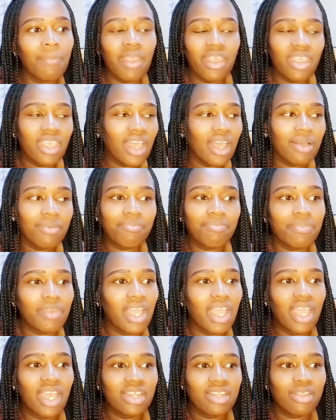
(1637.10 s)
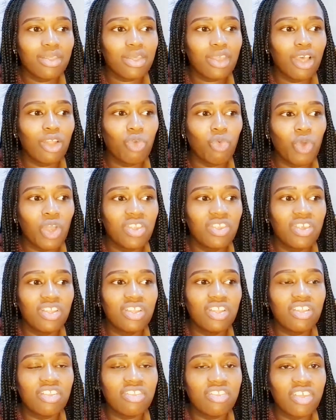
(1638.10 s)
yeah, I understand why they
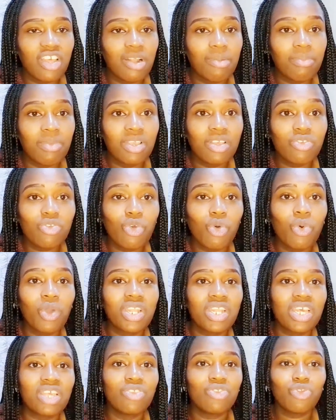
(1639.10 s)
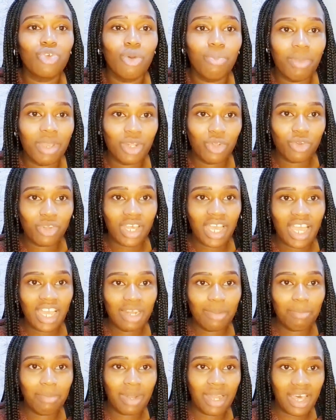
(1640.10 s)
didn't tell me. So when I saw my daughter
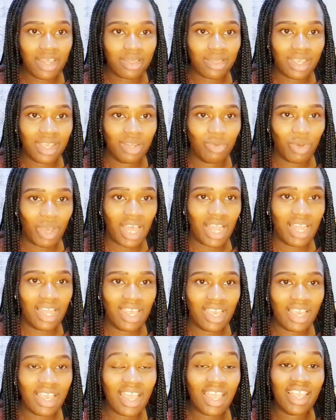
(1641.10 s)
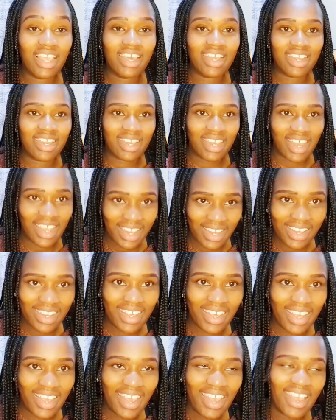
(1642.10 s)
had plaster in her leg, I cried.
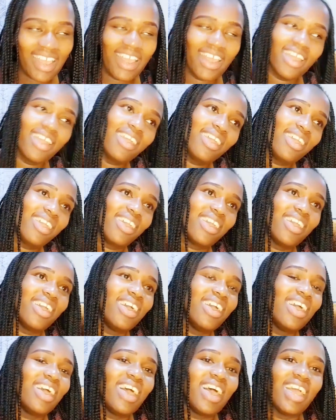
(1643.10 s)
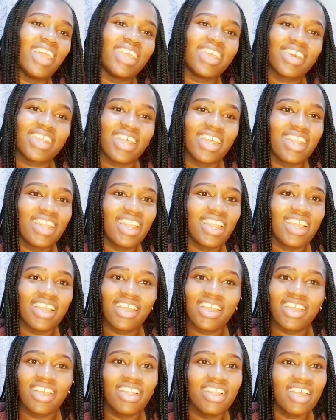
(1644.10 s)
I cried like
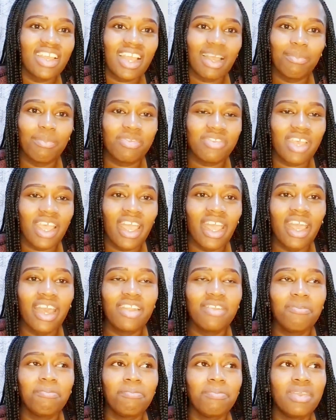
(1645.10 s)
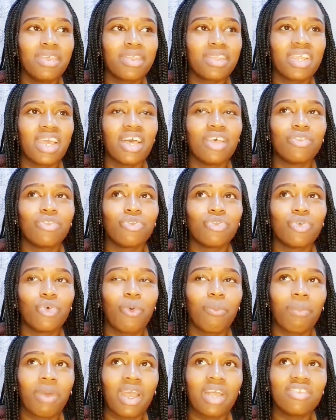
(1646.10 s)
ile kabisa. I had missed her so
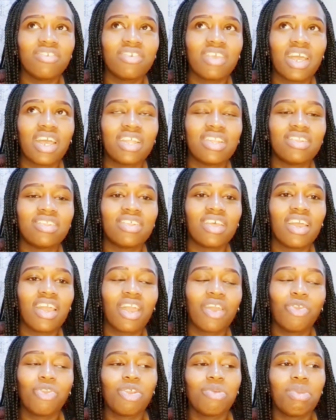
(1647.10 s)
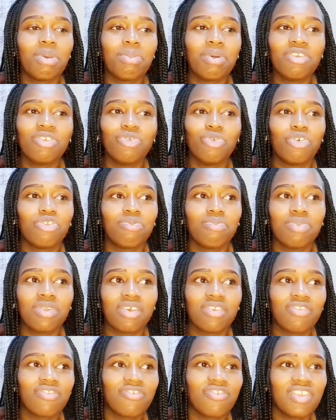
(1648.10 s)
much, and remember she was
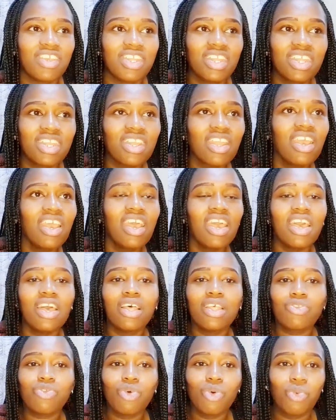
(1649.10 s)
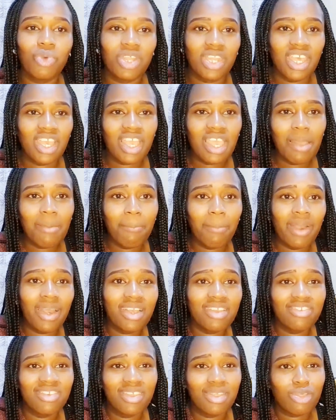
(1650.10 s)
breastfeeding. So when I came back,
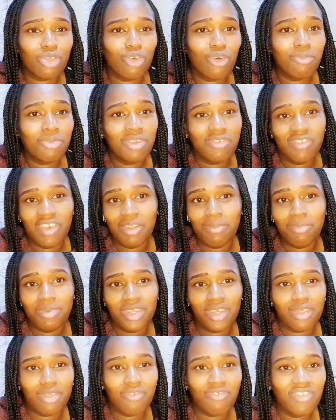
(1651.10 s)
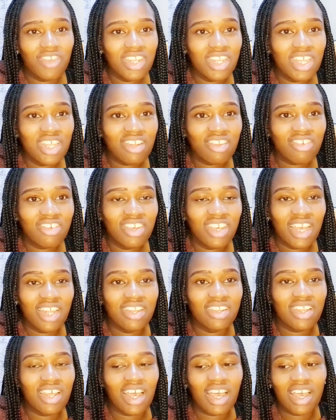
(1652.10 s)
she stopped even breastfeeding. She
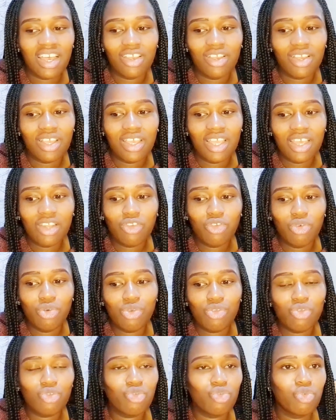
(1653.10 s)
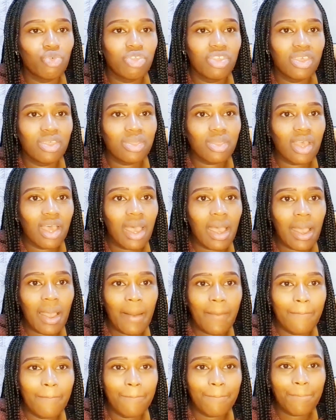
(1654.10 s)
had get used to this
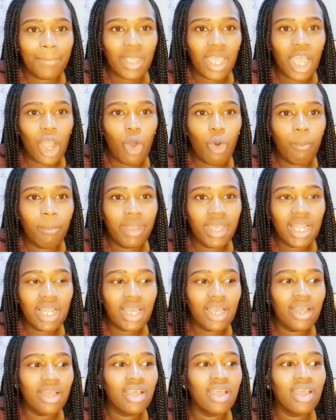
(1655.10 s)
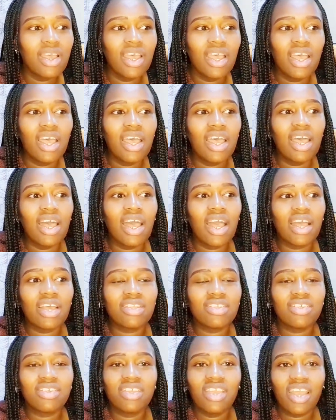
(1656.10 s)
cow milk,
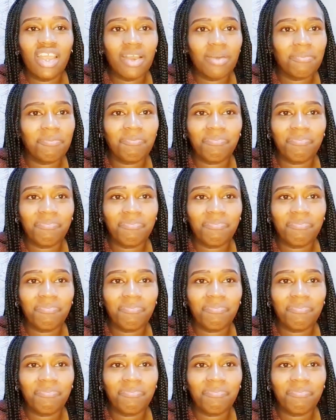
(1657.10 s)
and yeah,